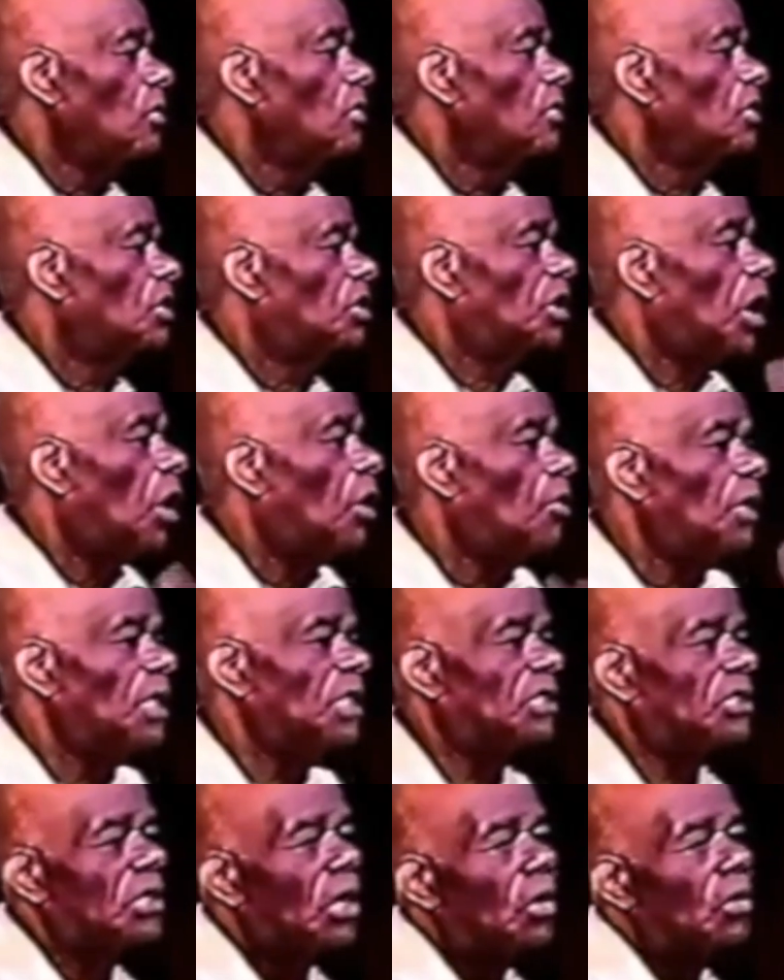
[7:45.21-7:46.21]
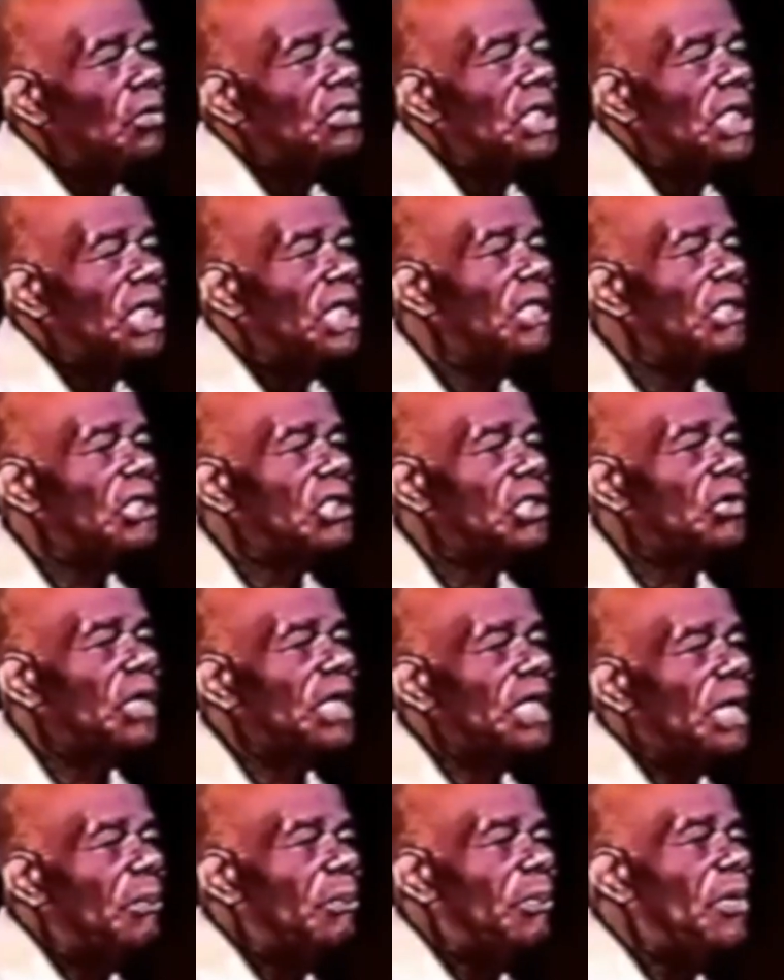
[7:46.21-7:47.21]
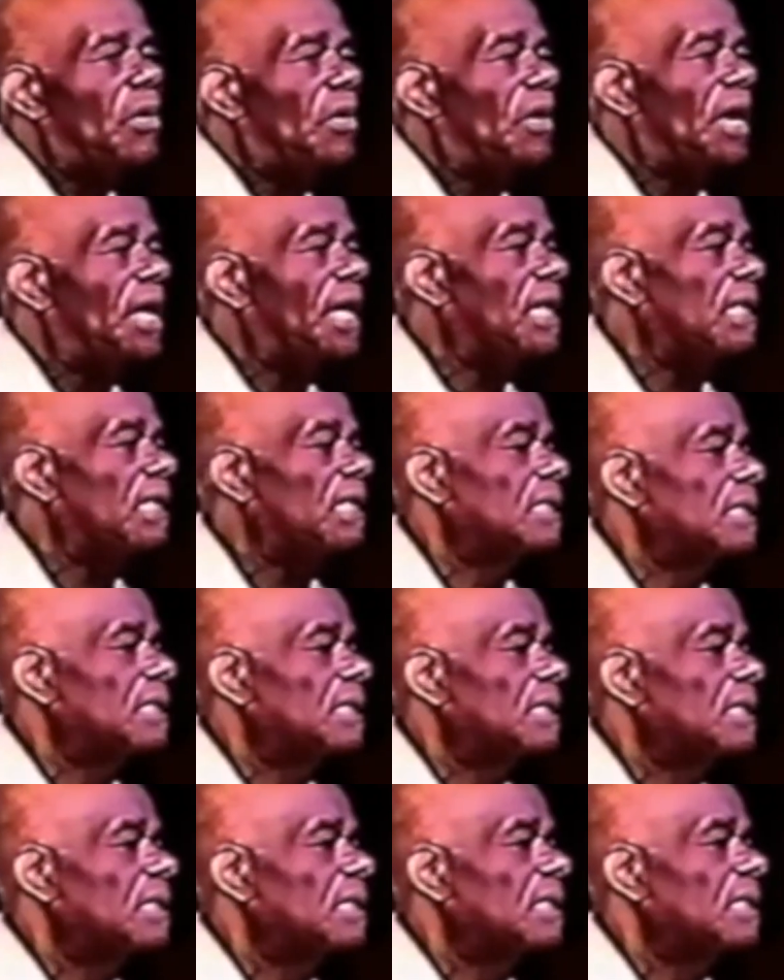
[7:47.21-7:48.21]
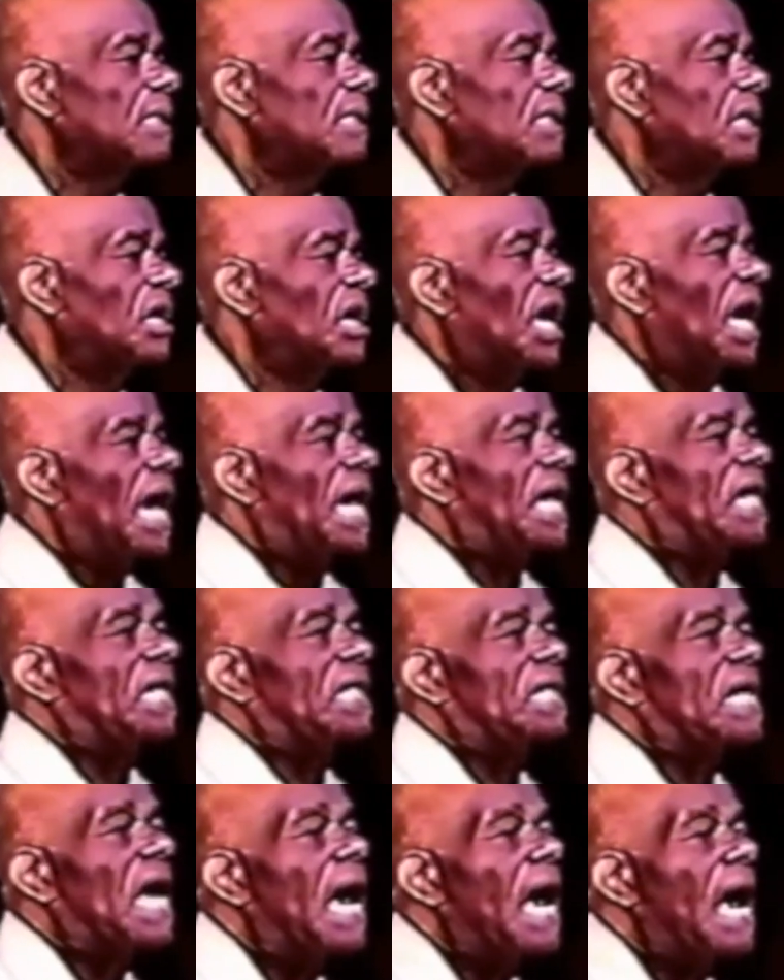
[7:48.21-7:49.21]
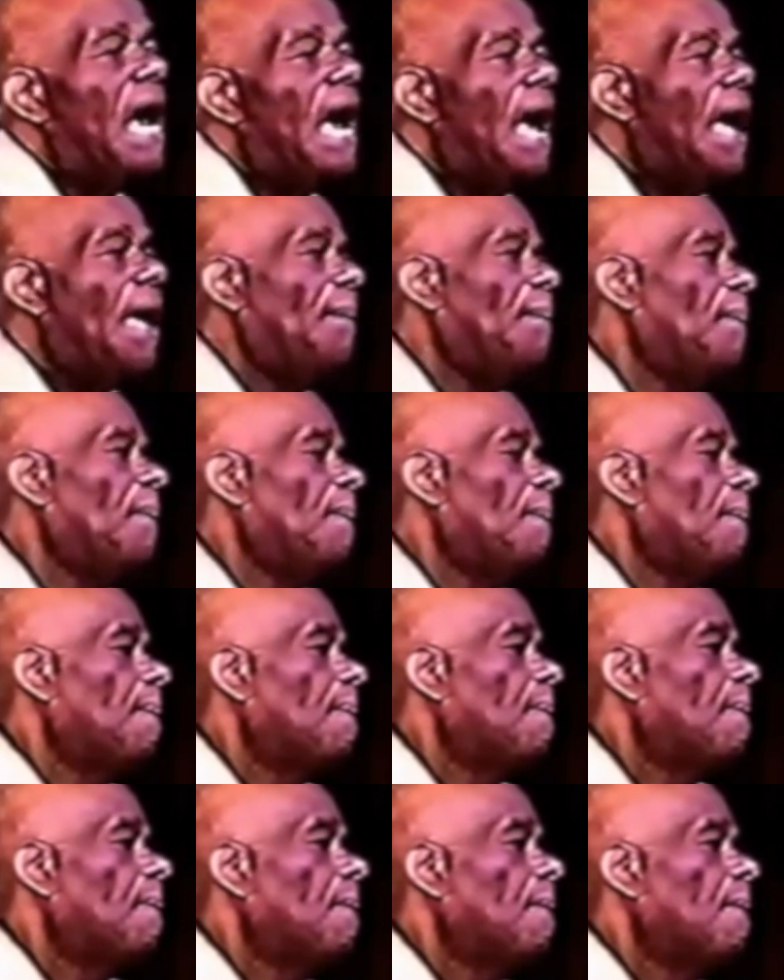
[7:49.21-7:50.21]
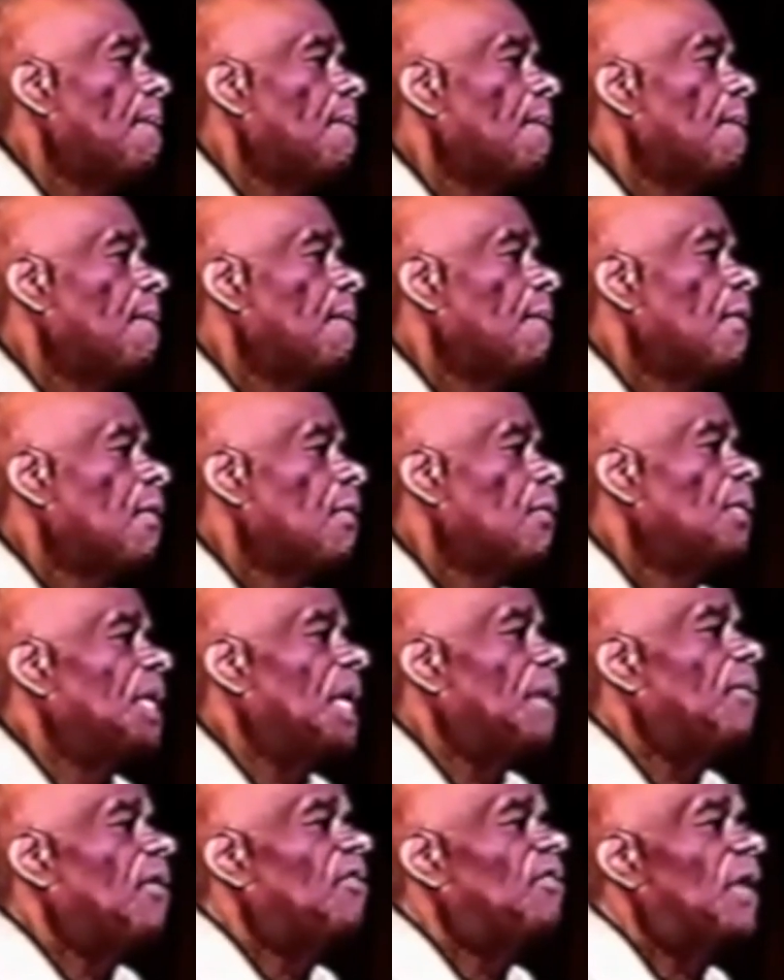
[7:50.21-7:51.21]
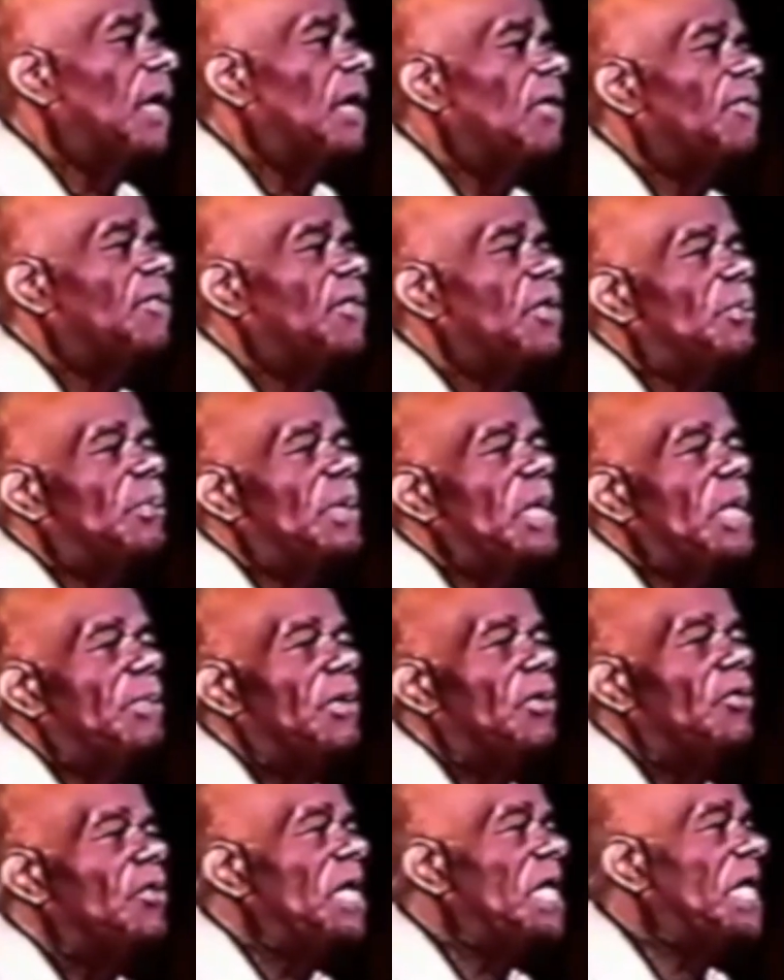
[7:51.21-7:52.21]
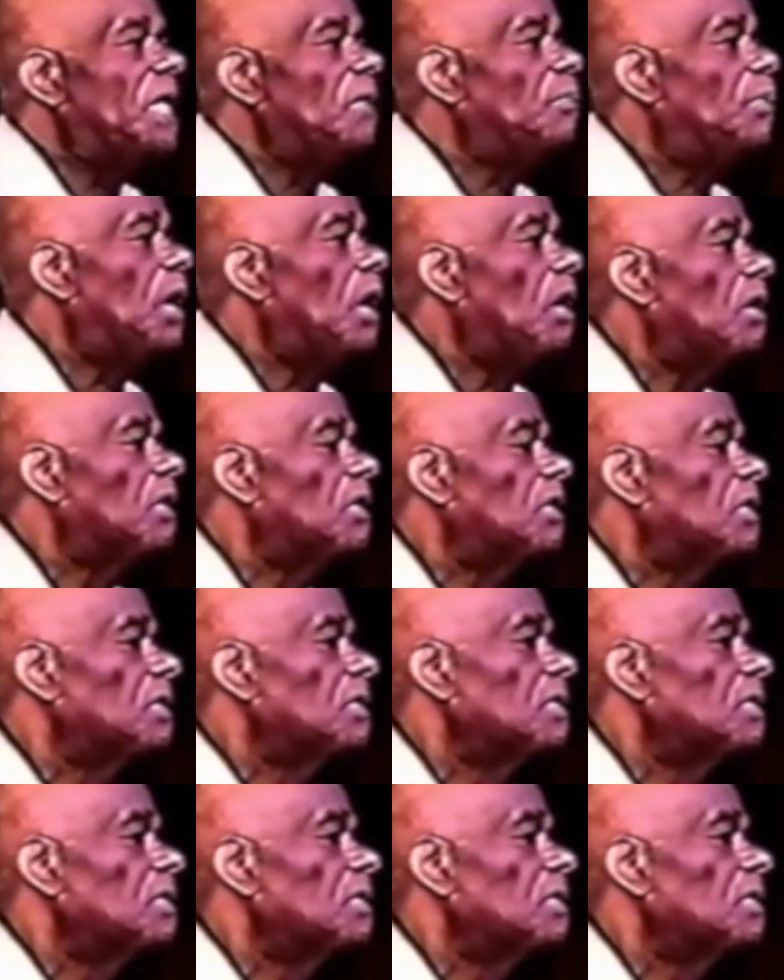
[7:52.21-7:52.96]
stories told to illustrate a point at a time when there were very few people reading books.